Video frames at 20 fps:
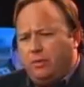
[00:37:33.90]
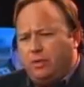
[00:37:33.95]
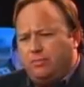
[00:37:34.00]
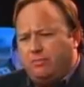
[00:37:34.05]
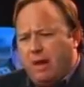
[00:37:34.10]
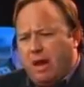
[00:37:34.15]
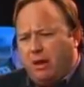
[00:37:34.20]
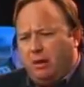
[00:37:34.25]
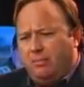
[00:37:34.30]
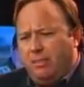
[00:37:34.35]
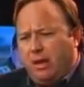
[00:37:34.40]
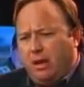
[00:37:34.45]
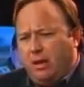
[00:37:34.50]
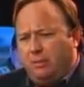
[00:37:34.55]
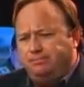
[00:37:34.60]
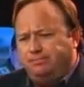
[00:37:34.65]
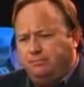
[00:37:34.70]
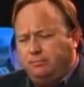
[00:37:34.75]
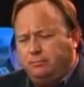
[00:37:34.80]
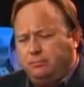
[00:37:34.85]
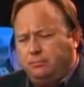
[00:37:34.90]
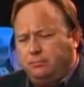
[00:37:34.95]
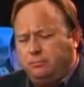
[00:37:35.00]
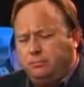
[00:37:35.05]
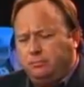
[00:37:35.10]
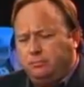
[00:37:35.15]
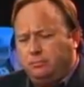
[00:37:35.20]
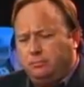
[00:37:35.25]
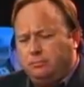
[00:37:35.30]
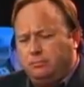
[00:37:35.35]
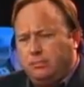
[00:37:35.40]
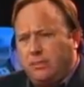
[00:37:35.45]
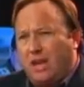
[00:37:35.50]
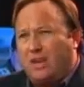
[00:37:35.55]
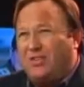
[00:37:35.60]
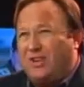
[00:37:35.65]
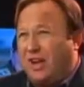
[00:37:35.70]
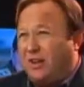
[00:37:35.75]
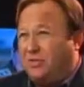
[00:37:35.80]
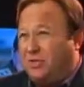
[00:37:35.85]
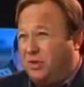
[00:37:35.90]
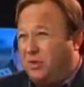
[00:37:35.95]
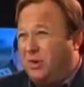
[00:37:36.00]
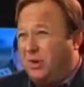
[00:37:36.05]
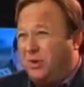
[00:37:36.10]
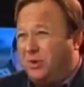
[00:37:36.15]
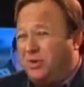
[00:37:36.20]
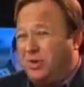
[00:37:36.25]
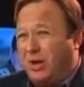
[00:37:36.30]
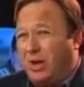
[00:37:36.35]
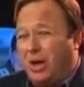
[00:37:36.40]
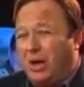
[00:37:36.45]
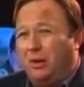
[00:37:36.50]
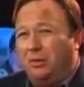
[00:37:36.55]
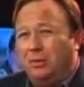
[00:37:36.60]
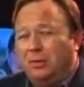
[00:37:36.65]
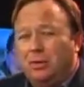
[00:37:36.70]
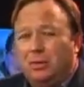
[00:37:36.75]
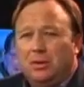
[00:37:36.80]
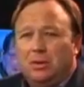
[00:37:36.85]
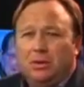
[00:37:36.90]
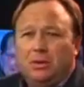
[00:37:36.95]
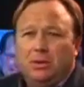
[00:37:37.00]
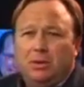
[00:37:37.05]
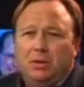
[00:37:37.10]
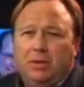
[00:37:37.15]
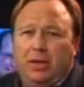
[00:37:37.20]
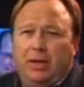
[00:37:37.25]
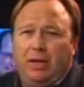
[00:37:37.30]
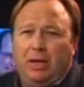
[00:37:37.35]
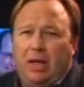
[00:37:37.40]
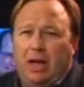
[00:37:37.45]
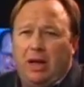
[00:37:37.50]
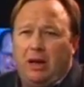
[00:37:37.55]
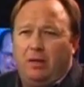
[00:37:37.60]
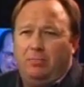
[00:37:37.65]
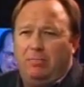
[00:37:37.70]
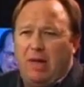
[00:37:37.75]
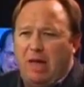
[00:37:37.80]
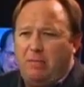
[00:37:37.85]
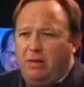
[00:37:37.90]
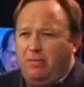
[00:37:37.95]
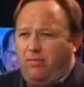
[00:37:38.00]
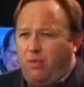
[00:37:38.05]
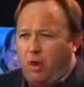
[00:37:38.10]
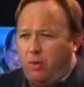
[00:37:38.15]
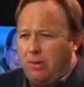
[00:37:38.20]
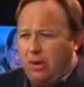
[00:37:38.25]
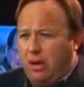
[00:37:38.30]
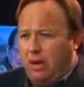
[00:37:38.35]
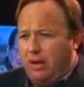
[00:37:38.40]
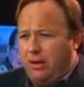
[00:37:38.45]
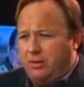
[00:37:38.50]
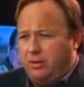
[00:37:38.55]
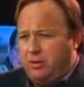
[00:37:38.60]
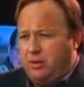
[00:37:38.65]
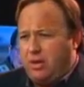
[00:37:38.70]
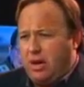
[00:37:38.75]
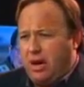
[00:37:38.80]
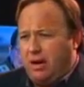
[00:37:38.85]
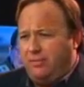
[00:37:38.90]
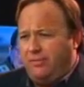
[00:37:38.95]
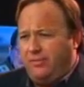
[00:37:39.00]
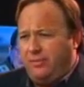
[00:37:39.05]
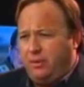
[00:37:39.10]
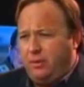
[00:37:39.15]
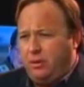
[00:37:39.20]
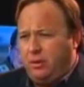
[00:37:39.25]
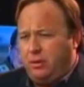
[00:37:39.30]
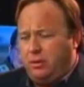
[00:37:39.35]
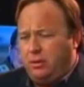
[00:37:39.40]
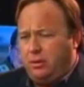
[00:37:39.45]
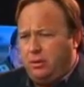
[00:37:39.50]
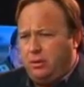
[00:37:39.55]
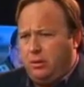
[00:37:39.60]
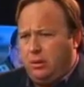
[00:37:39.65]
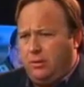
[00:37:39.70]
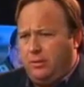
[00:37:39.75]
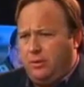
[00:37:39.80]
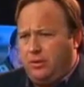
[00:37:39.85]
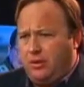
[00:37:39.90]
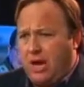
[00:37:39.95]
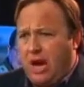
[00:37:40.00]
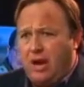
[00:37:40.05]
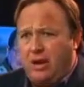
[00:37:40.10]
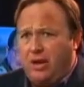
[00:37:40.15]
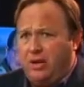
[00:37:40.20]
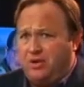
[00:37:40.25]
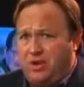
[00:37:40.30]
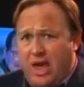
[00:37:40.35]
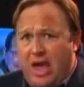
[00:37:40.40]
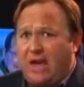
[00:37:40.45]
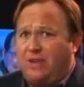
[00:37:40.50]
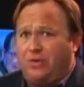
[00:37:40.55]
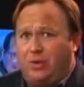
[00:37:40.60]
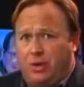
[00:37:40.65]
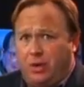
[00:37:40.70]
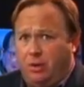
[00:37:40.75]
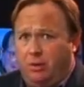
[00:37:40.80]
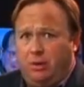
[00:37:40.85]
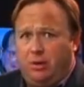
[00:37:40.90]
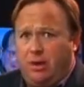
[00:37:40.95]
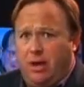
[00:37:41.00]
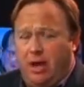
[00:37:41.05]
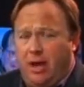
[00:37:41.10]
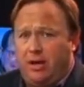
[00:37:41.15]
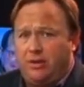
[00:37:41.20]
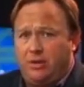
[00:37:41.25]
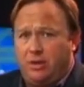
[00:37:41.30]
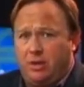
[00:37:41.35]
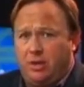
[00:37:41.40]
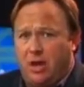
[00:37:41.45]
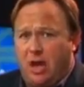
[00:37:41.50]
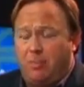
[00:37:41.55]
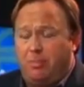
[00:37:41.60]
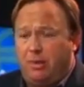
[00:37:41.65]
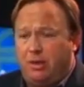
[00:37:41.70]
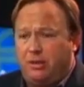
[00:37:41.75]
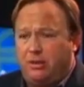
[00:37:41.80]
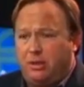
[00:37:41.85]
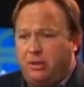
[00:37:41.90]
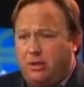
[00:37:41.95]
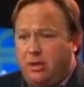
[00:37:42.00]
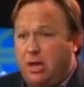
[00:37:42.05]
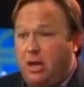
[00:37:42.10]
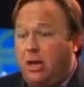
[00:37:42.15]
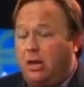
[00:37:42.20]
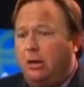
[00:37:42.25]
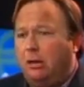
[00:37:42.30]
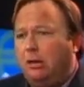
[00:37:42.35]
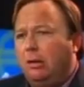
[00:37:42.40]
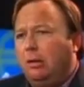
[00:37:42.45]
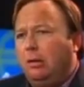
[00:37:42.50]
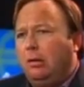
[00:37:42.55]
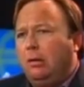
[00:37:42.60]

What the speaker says: that it was melamine, it's now 2 years ago, in a lot of baby formula and stuff, and the Chinese executed the heads of the companies that did it.